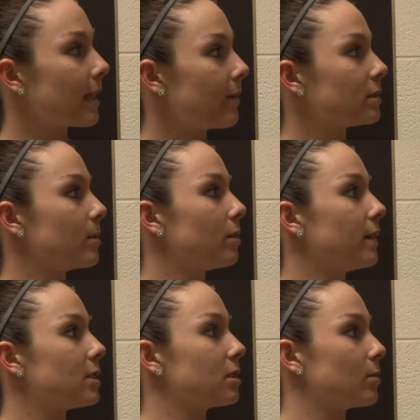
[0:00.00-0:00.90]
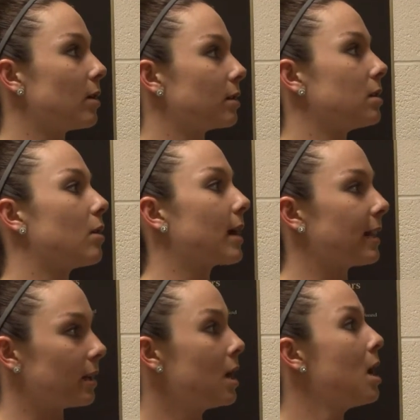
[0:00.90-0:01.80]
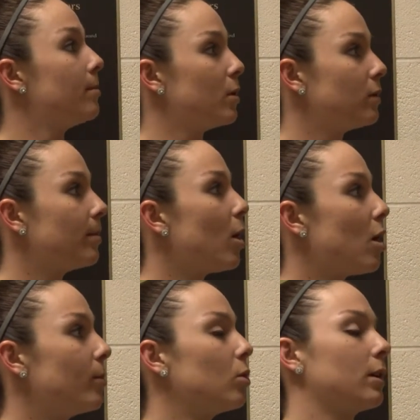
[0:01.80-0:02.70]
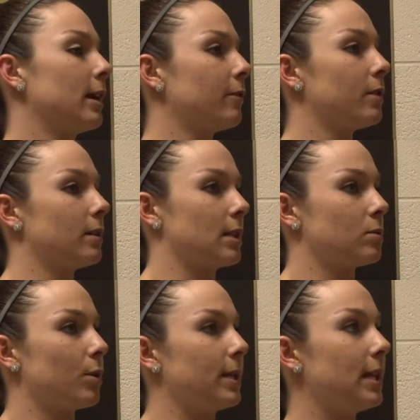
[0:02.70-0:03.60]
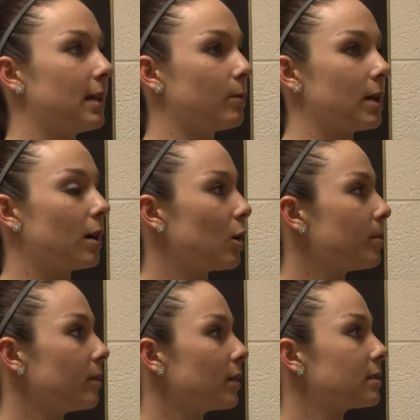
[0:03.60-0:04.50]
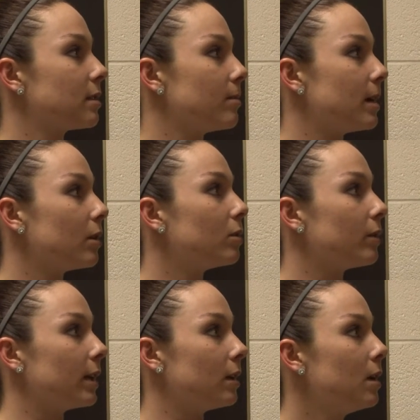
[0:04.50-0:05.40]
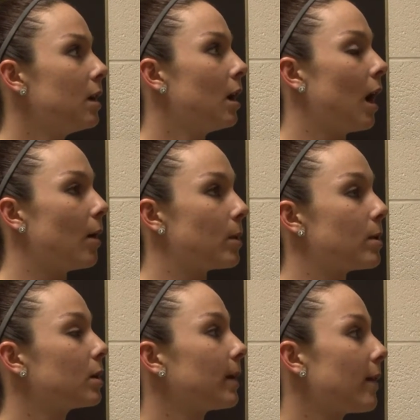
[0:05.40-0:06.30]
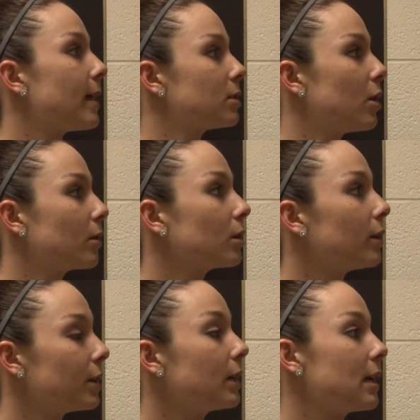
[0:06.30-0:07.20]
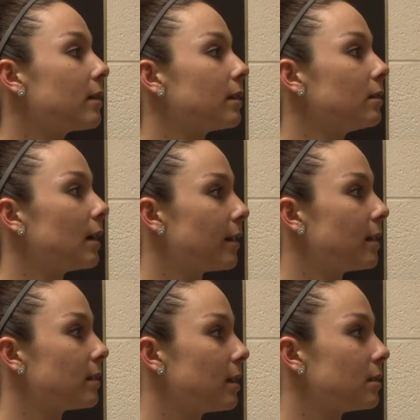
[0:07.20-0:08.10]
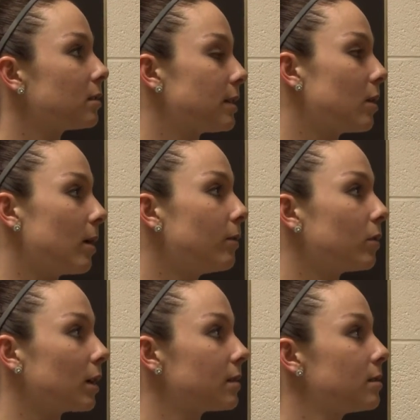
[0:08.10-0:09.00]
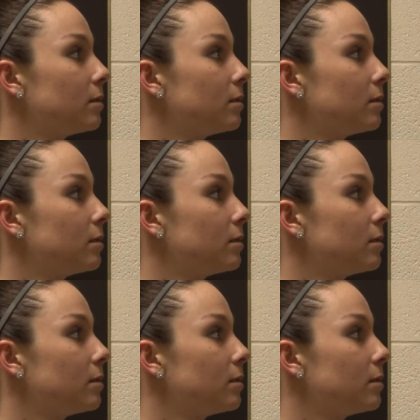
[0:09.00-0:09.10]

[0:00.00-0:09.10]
gave us motivation as well to, you know, kind of move the ball more. And I feel like that's what we did. And we got open looks in the middle. And we went around that tall girl underneath. And I think that it turned out well for us.